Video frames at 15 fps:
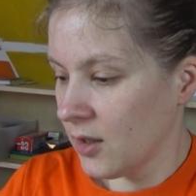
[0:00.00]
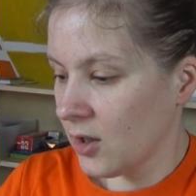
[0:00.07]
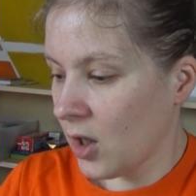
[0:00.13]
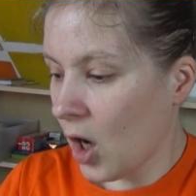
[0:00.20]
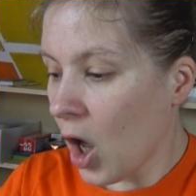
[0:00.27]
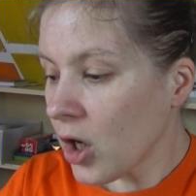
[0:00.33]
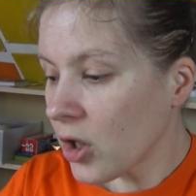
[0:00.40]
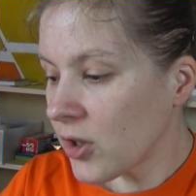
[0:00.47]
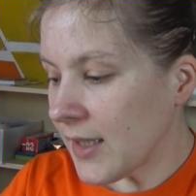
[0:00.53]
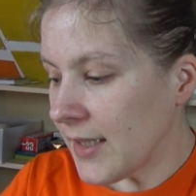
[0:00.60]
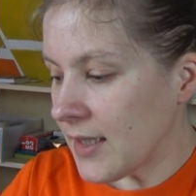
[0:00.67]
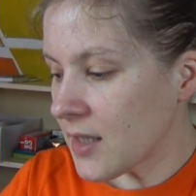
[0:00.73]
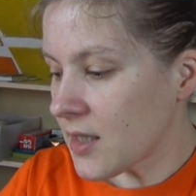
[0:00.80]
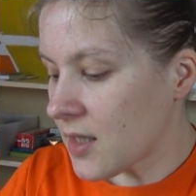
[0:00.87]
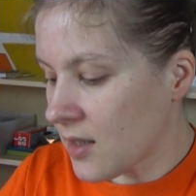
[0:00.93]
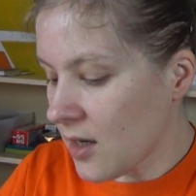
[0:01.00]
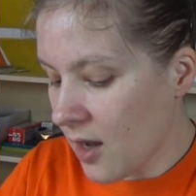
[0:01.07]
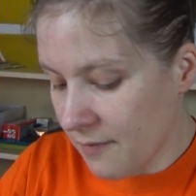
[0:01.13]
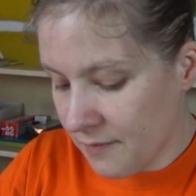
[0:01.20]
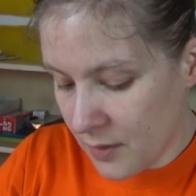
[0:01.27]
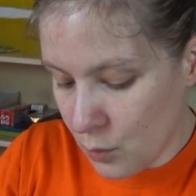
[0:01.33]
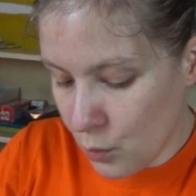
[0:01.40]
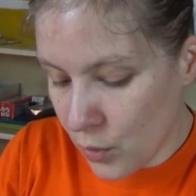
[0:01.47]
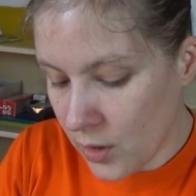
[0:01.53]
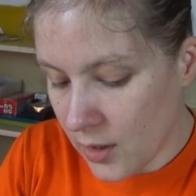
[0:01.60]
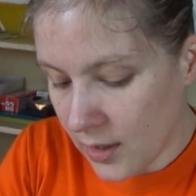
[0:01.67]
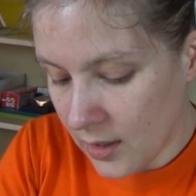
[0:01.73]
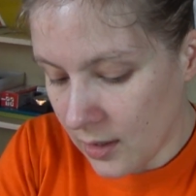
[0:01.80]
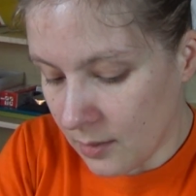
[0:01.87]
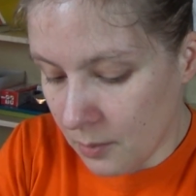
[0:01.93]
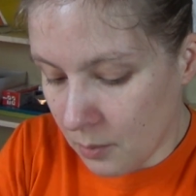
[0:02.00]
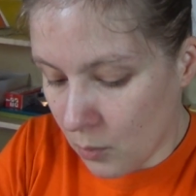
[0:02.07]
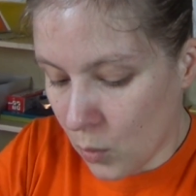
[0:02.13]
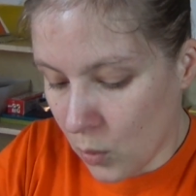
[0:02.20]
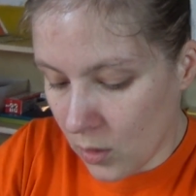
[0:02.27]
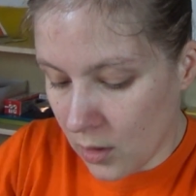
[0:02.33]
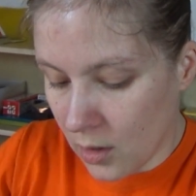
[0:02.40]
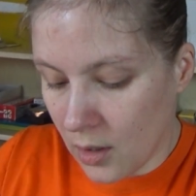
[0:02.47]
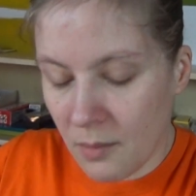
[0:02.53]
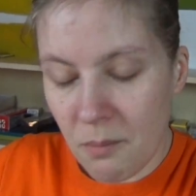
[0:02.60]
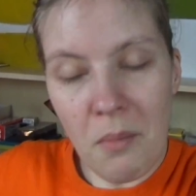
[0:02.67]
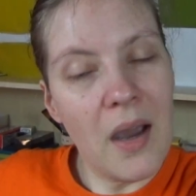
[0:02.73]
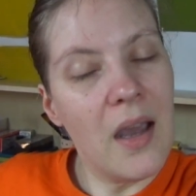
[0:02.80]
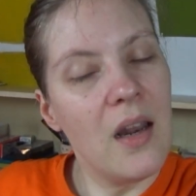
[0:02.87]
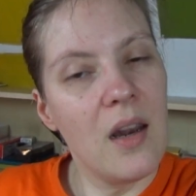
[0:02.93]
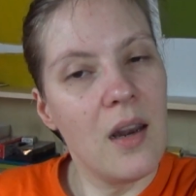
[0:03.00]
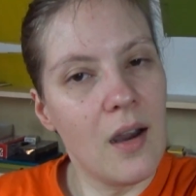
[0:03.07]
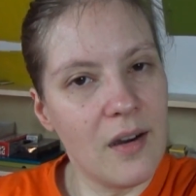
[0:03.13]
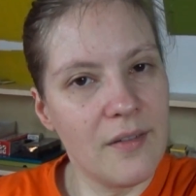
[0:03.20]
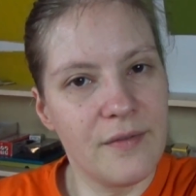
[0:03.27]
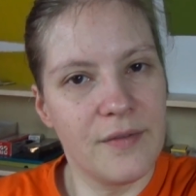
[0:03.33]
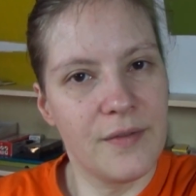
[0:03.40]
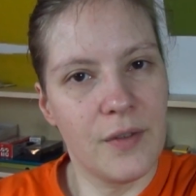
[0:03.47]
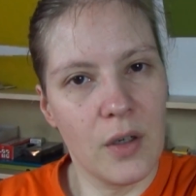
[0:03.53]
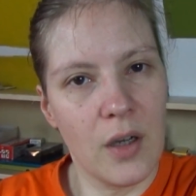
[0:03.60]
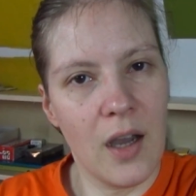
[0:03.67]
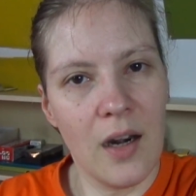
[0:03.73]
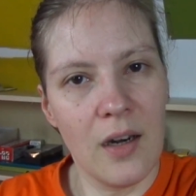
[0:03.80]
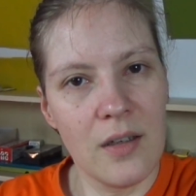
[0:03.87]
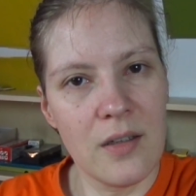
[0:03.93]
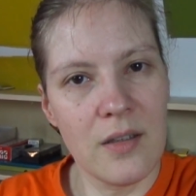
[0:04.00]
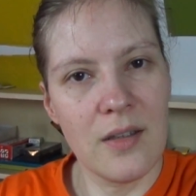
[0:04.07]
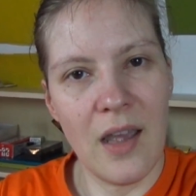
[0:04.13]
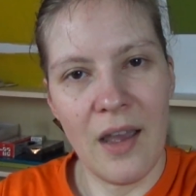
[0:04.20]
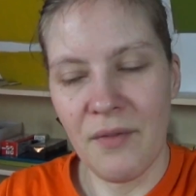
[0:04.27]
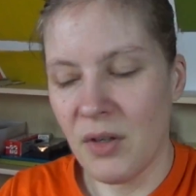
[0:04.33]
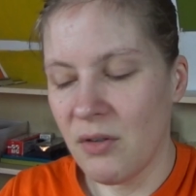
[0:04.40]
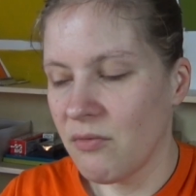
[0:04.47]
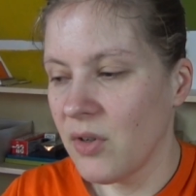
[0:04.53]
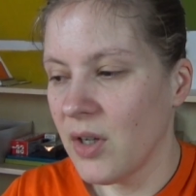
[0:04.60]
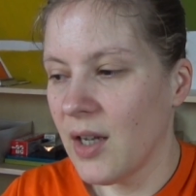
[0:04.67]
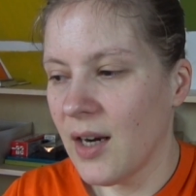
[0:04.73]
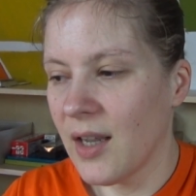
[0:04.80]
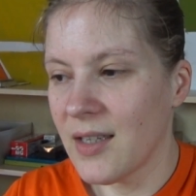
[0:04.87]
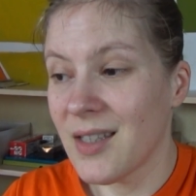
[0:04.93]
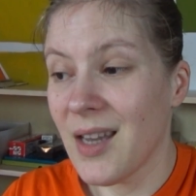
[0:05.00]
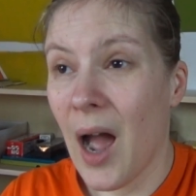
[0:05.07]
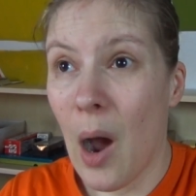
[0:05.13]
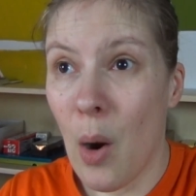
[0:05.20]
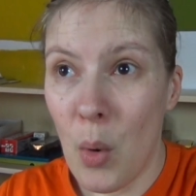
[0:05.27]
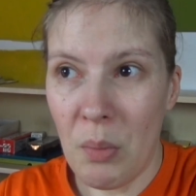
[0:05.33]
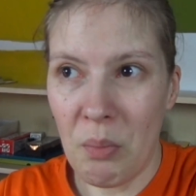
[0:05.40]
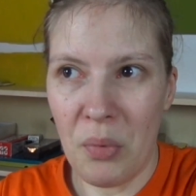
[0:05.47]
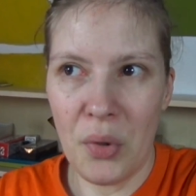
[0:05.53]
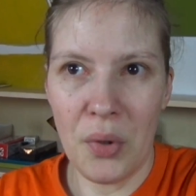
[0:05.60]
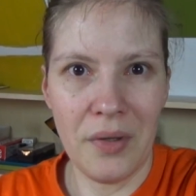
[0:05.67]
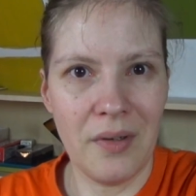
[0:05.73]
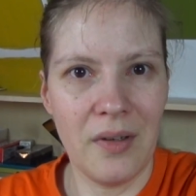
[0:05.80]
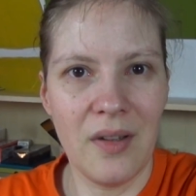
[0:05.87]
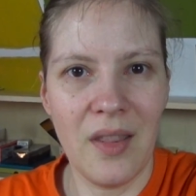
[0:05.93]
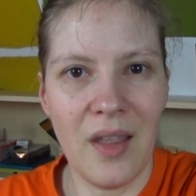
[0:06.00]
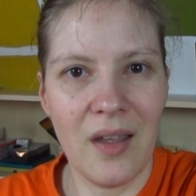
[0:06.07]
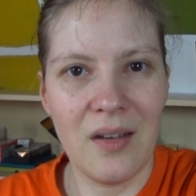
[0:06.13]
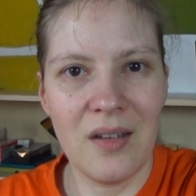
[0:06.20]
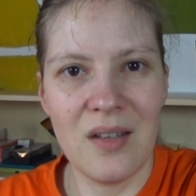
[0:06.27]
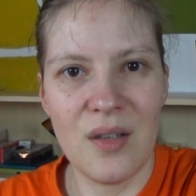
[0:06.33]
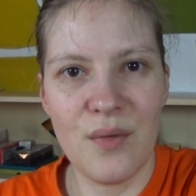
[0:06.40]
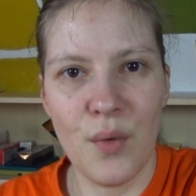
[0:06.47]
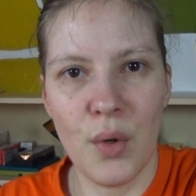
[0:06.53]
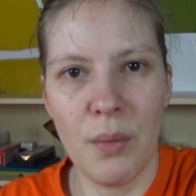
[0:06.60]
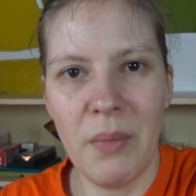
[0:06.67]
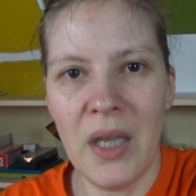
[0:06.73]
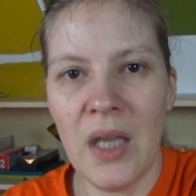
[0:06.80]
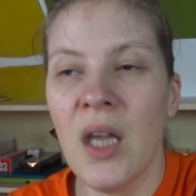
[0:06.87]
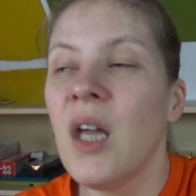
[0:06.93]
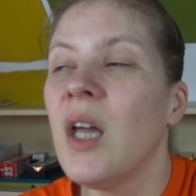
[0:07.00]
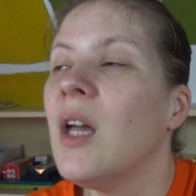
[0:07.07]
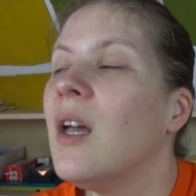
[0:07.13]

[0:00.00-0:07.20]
coloring stuff and working more on my love for colors, having realized how important that is for me